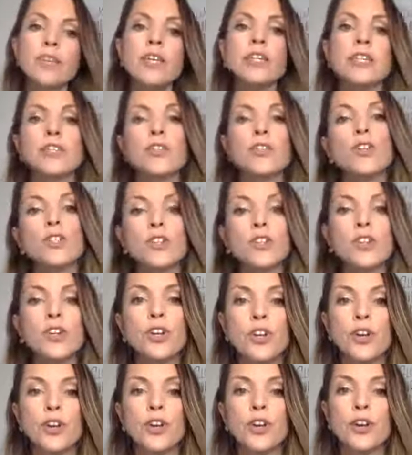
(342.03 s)
It's also
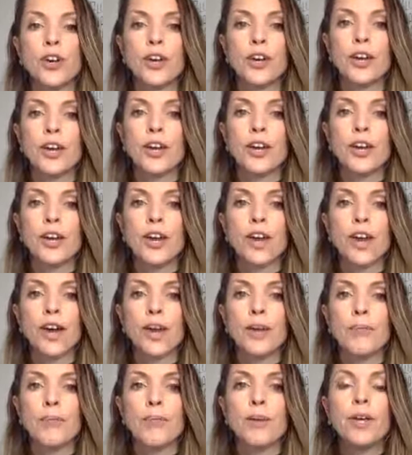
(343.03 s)
gonna
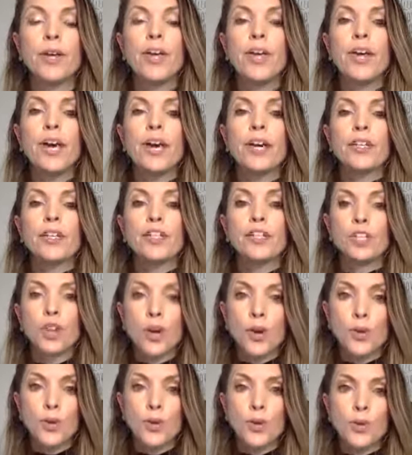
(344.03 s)

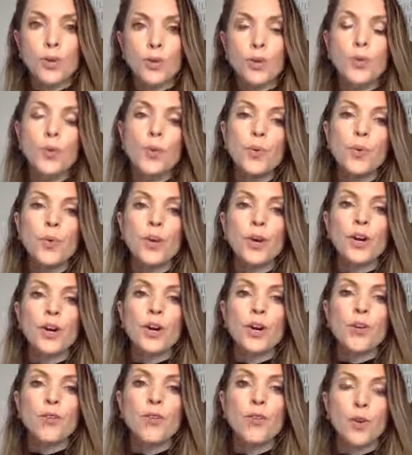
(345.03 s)
show you,
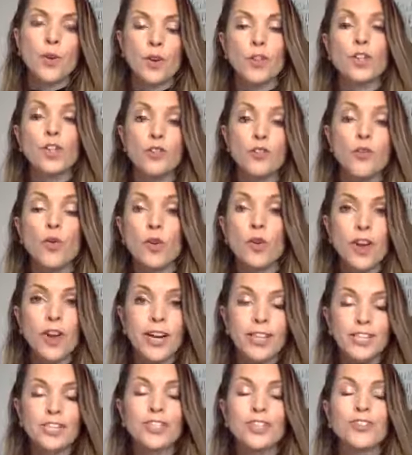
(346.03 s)
or these four
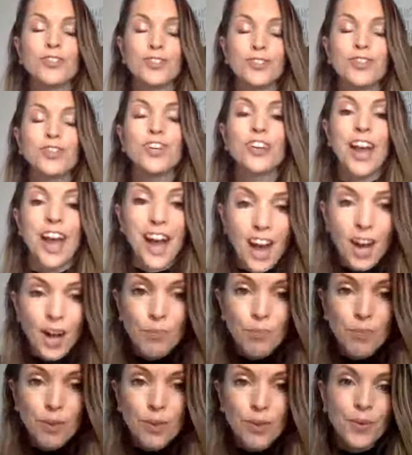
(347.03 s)
factors are also going to
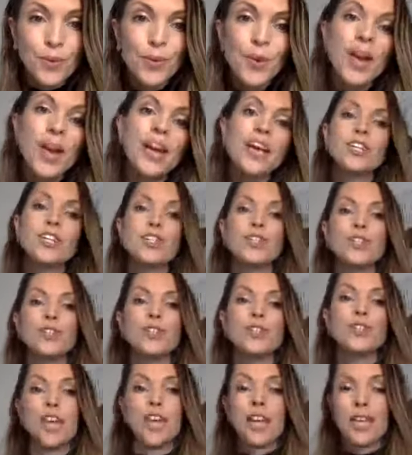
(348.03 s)
help you to
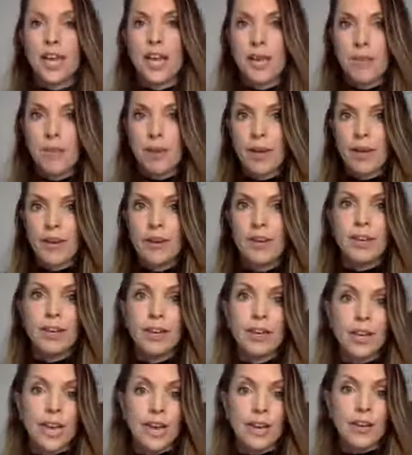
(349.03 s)
delegate better,
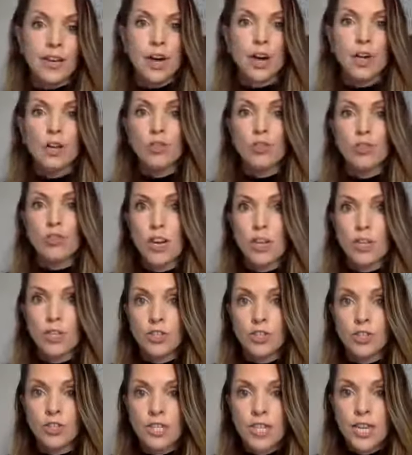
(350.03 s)
let go, trust
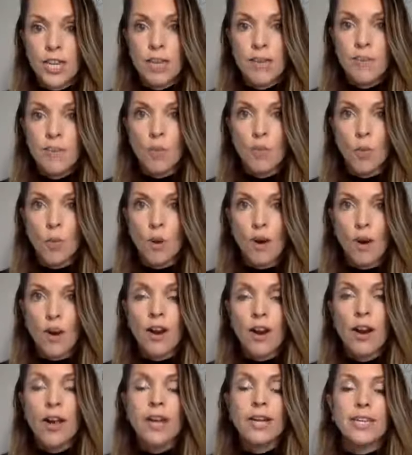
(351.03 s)
your team
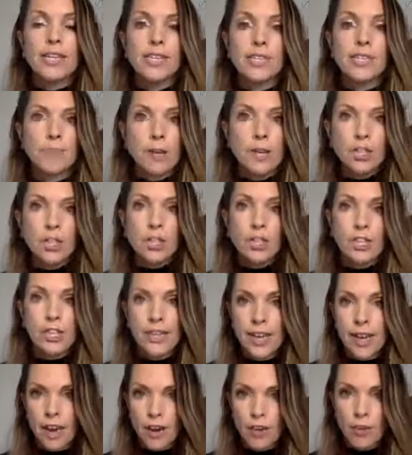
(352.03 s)
more, especially
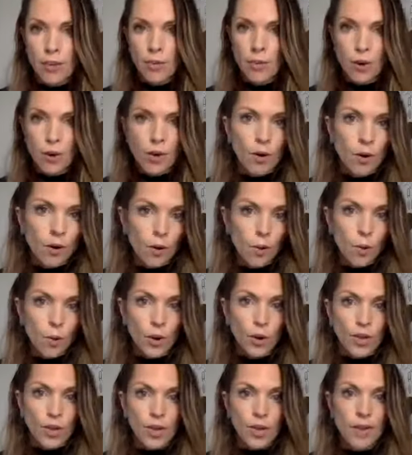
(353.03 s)
now that we're all
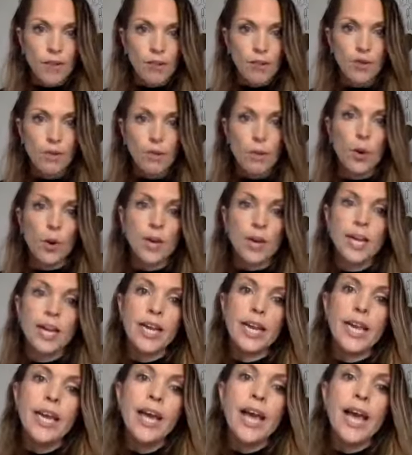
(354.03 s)
working
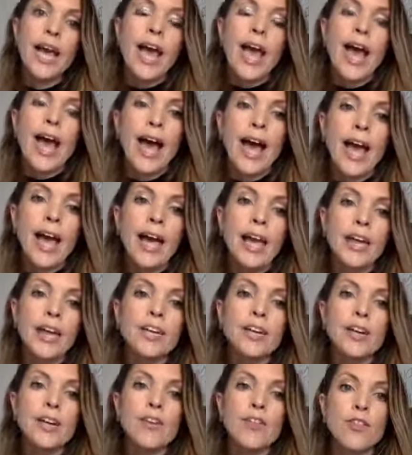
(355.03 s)
remotely.
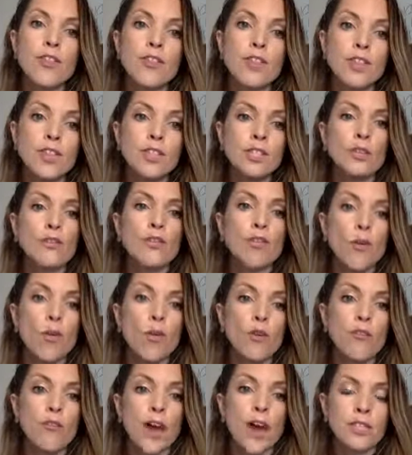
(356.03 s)
And these
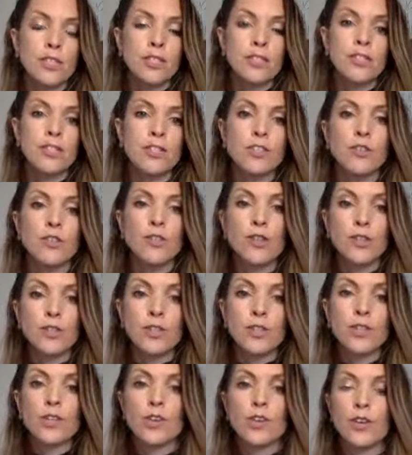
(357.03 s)
four factors are
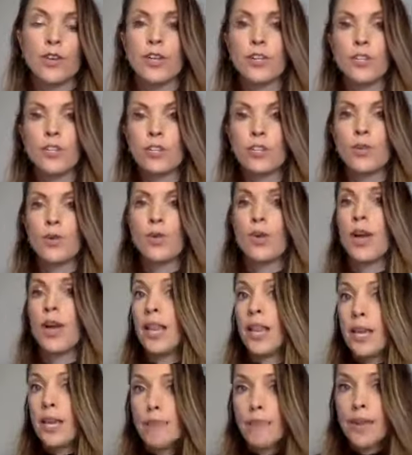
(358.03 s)
also going to
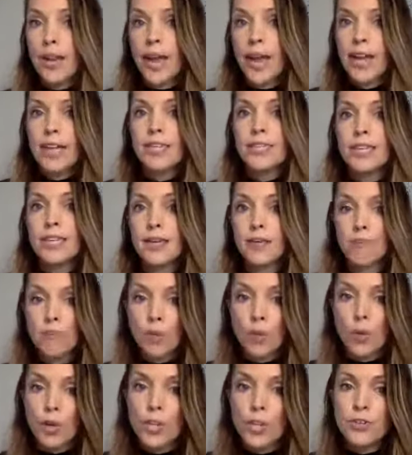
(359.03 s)
eliminate
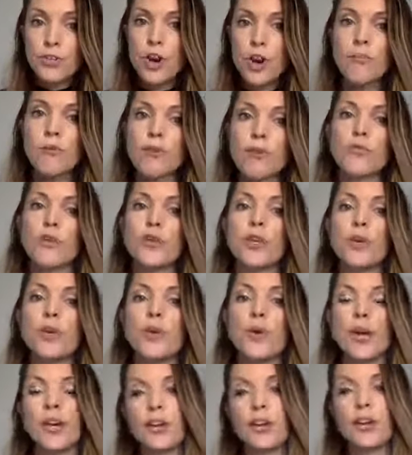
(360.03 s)
employee drama for
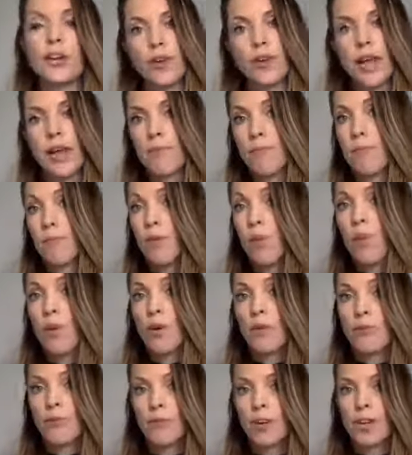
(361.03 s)
you and create
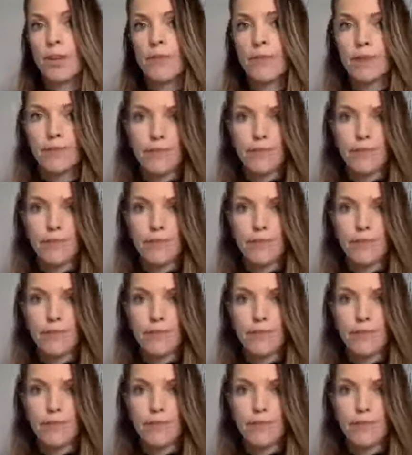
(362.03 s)
more freedom and